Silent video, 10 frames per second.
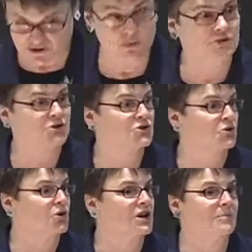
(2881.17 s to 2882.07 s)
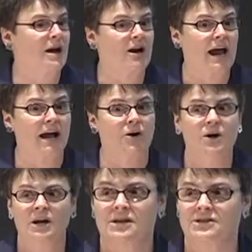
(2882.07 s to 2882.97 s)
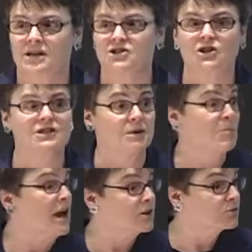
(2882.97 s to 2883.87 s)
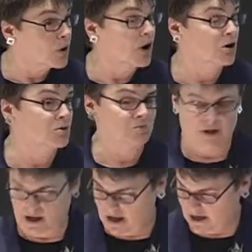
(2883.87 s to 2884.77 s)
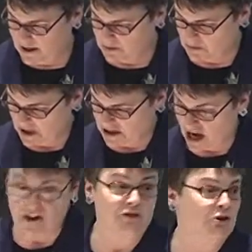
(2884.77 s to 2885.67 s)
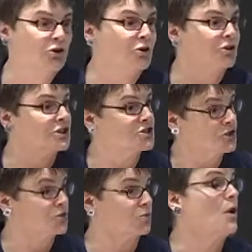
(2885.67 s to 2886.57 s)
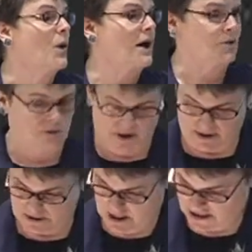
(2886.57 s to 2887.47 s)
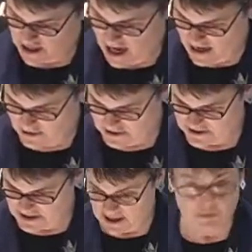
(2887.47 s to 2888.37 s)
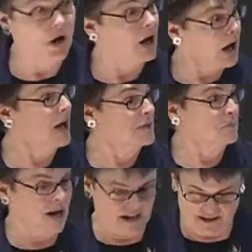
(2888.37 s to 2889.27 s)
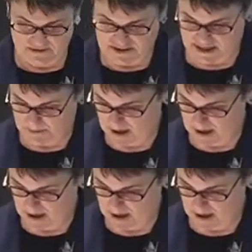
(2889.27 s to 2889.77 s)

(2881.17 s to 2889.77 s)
So it's a story about how essentially the men of Rome um, uh, got the courage to throw out uh, tyrants um, on the body of a dead